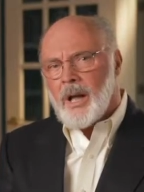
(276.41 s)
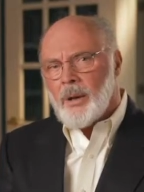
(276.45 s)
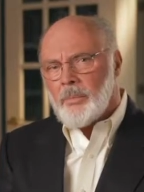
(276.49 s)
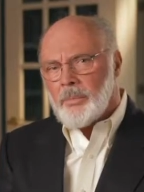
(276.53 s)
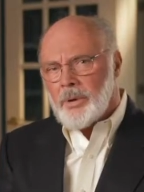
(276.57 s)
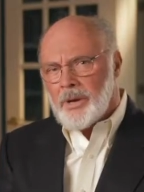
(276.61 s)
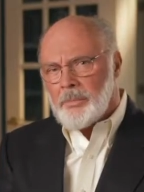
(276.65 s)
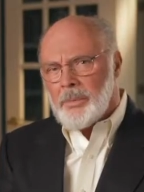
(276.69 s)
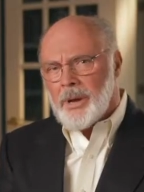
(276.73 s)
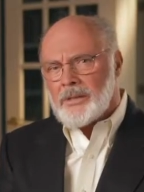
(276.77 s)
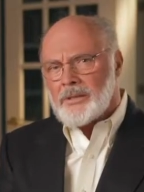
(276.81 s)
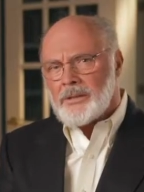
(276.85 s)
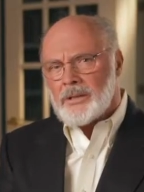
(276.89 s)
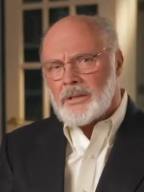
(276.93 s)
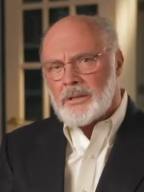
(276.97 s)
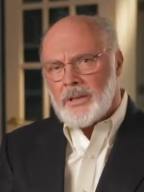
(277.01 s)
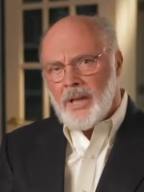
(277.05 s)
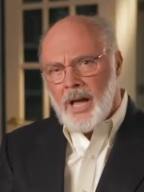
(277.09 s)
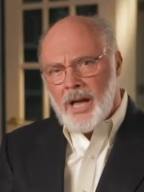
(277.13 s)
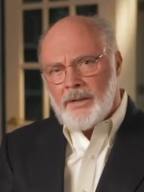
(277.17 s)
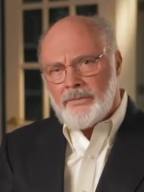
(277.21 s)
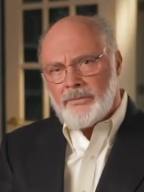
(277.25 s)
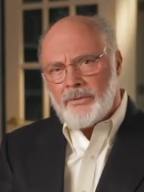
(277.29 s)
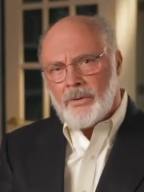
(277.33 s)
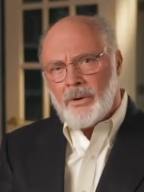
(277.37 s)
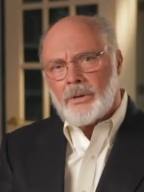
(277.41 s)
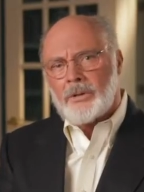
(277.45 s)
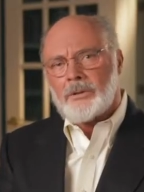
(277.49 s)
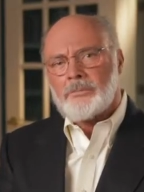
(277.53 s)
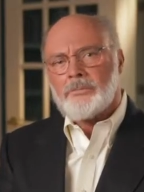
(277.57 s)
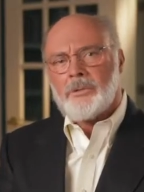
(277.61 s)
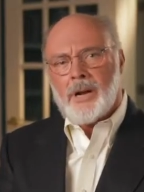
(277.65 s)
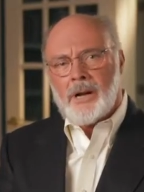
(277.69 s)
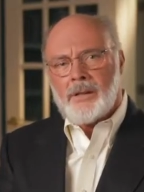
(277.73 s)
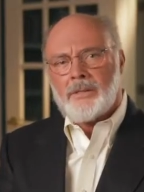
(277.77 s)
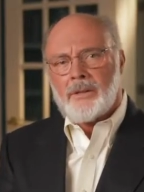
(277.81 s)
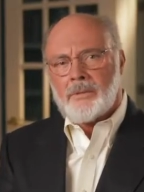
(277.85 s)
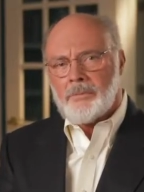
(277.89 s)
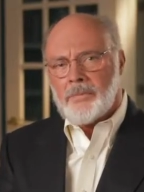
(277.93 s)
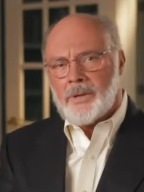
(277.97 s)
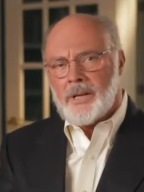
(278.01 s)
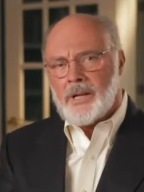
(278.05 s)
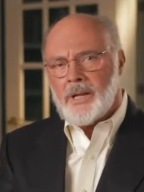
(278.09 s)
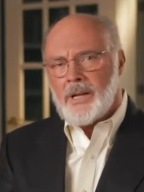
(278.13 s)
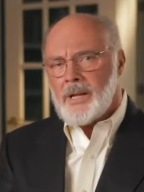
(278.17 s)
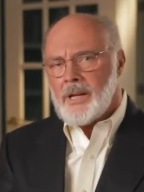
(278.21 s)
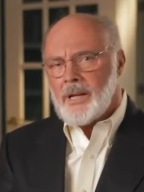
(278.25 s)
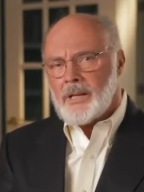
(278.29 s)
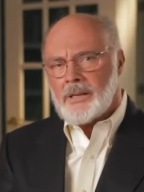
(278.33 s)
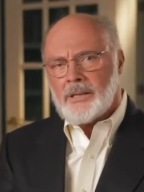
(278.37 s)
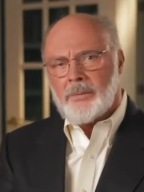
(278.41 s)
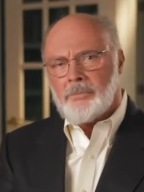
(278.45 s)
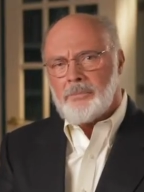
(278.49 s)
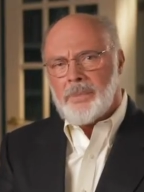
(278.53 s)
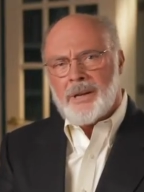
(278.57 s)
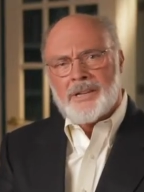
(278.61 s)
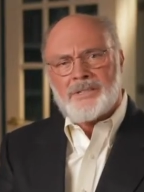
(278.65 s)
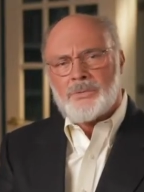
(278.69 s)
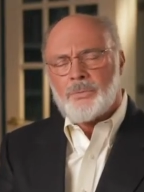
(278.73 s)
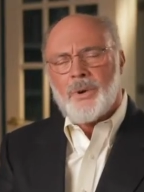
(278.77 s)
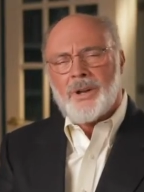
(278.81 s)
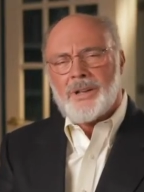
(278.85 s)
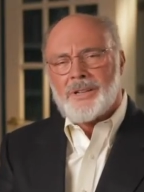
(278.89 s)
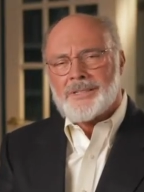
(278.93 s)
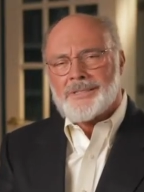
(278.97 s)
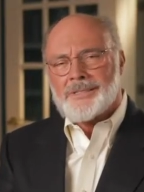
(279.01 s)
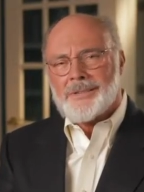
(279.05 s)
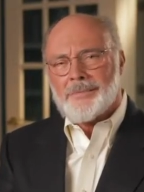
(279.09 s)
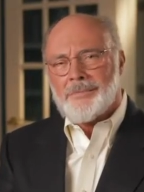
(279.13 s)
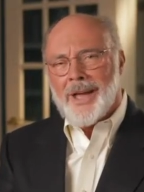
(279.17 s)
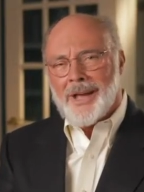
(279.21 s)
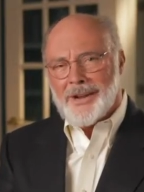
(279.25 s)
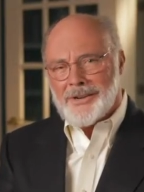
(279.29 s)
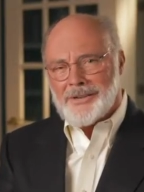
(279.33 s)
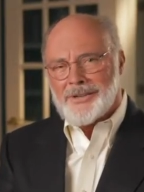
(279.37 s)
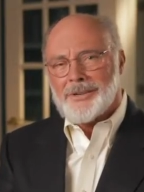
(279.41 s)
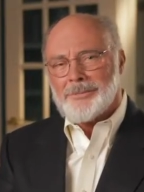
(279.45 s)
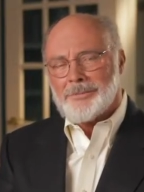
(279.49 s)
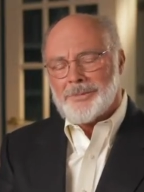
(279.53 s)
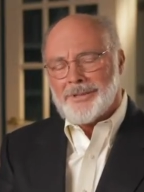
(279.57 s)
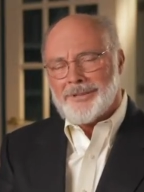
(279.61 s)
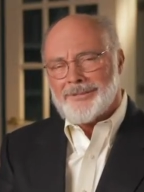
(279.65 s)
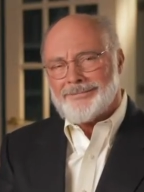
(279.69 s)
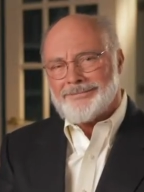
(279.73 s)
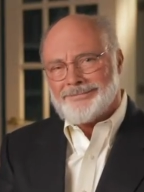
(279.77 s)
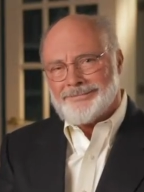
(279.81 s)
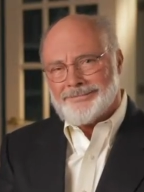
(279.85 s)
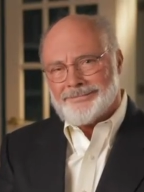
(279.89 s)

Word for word: but about the life all around them in the best ways imaginable.